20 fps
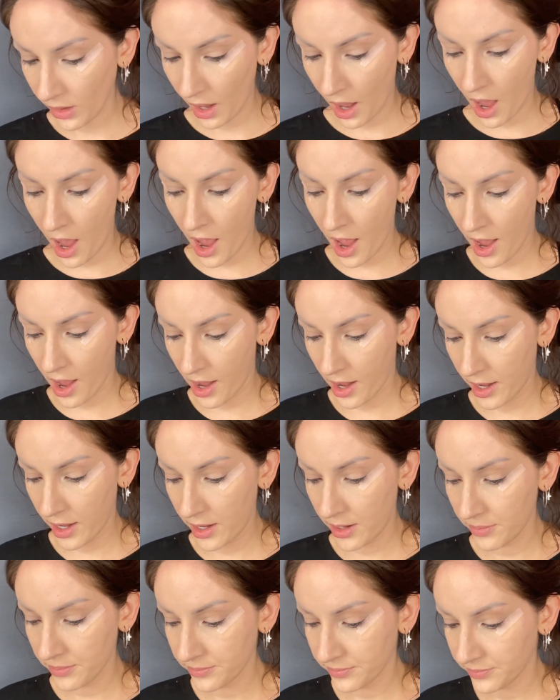
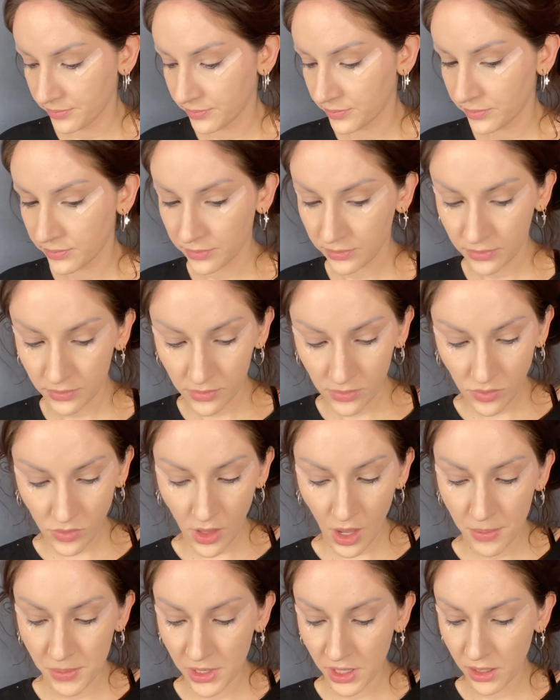I'm
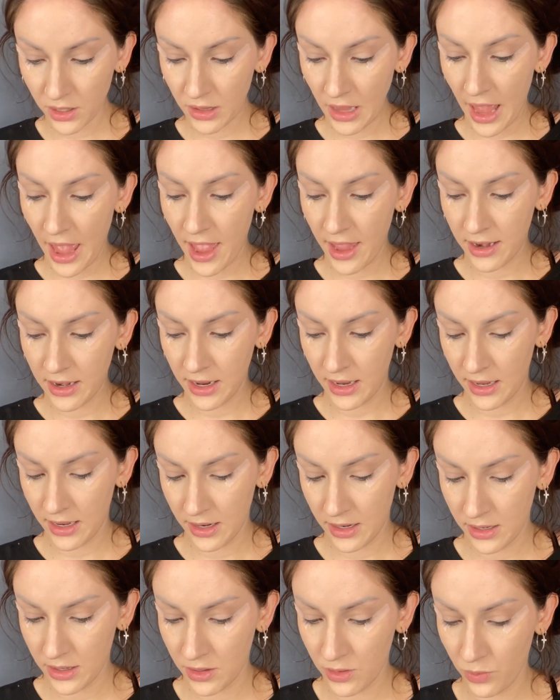gonna head
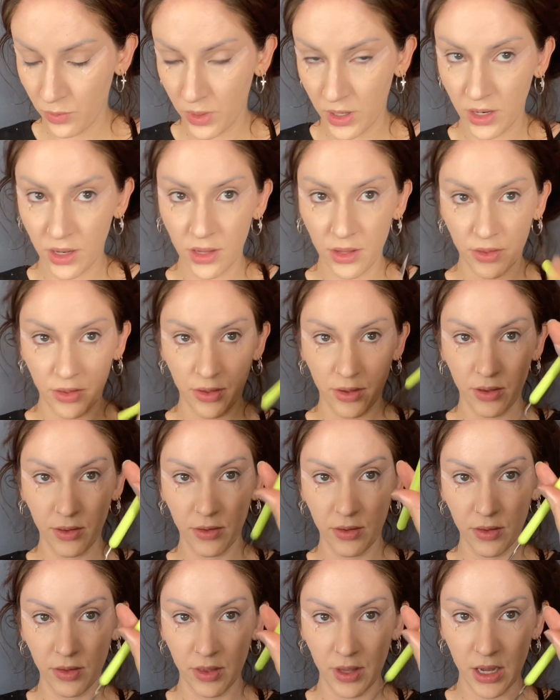in with
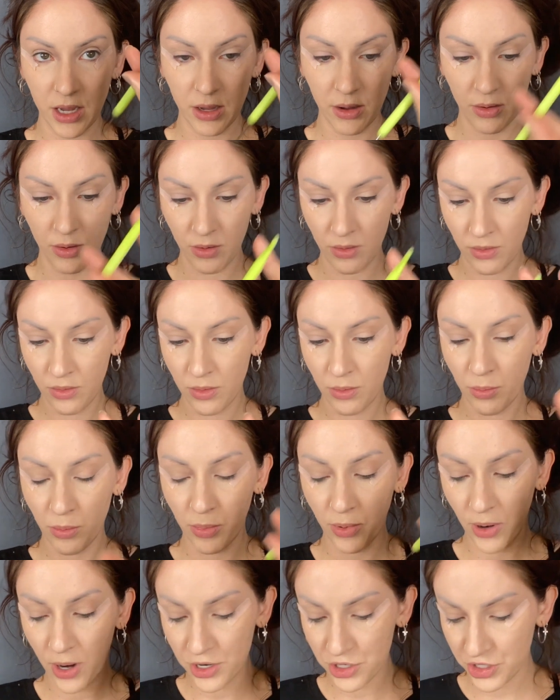the
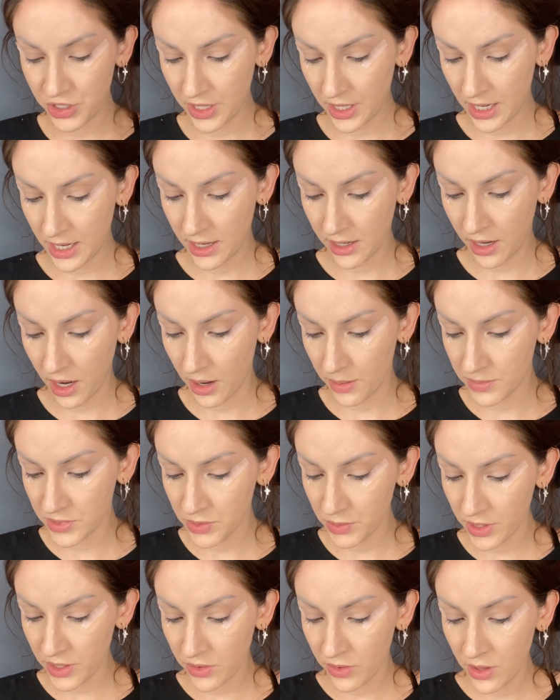brush that it comes
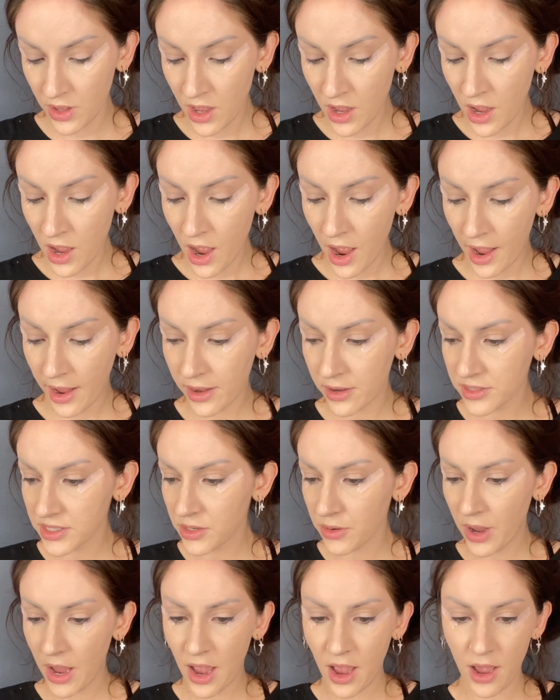with. I also
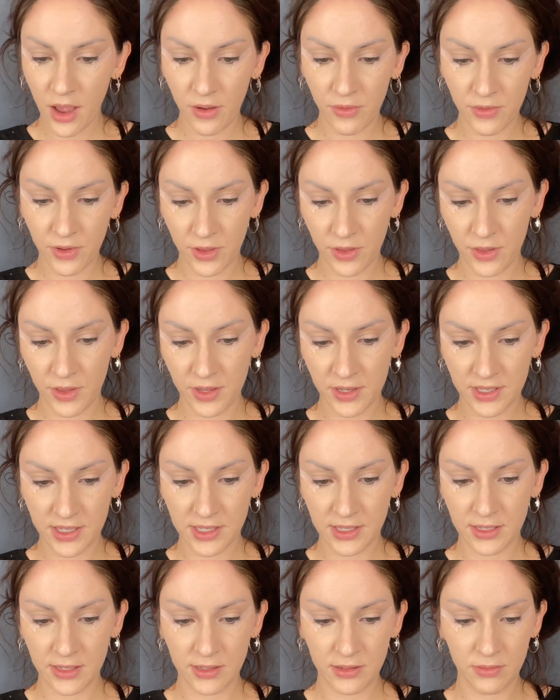have
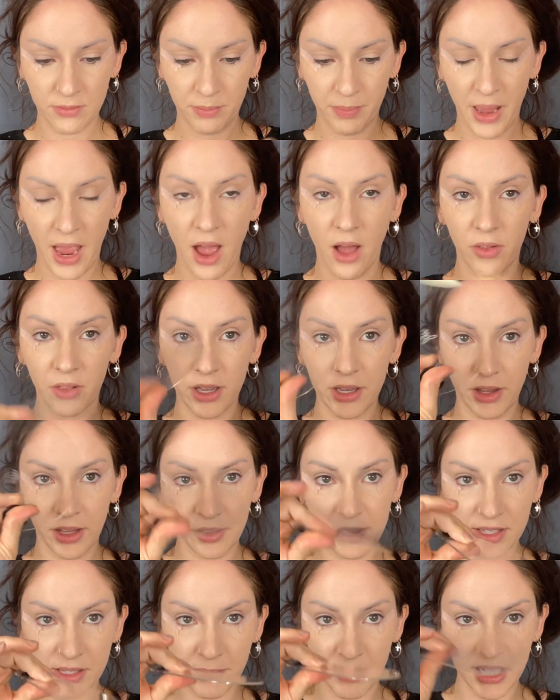this palette, like
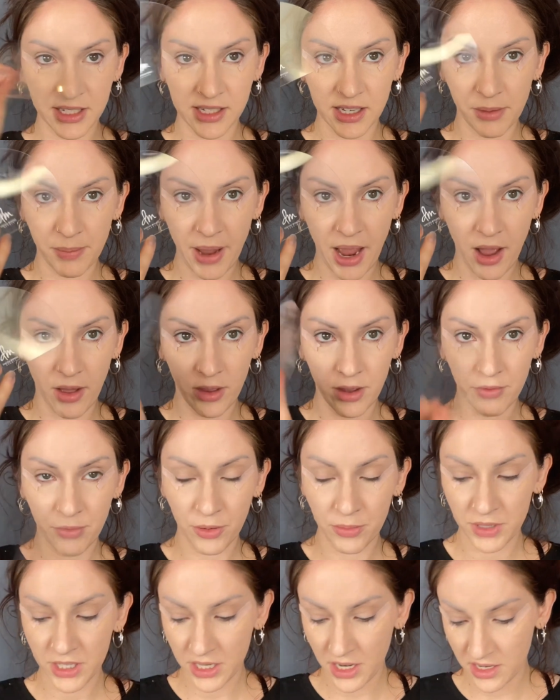this mixing palette
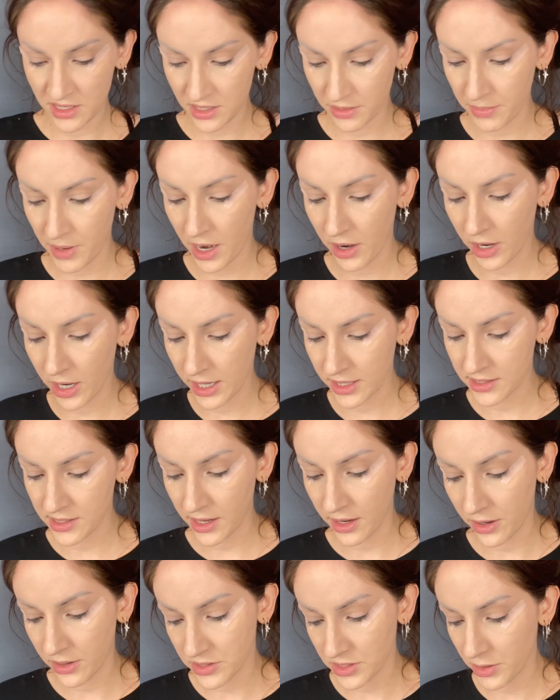from Danessa Myricks.
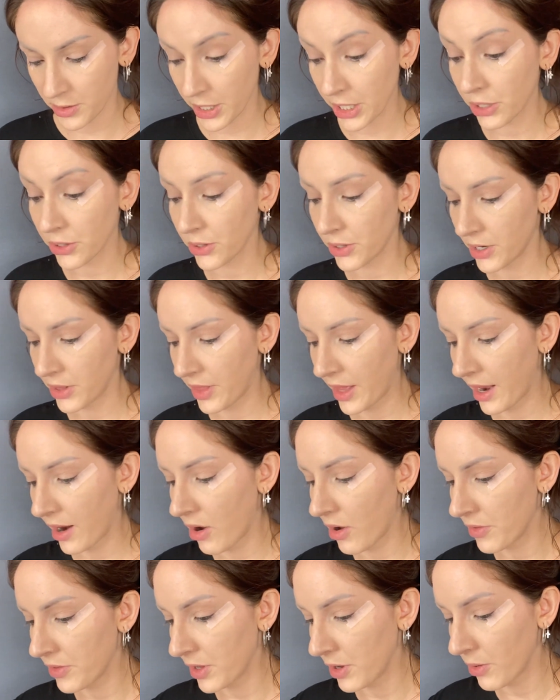I also included that
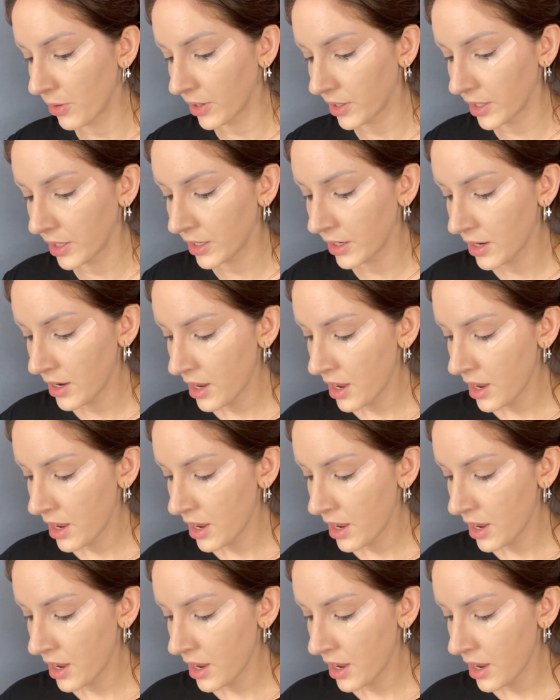on the order.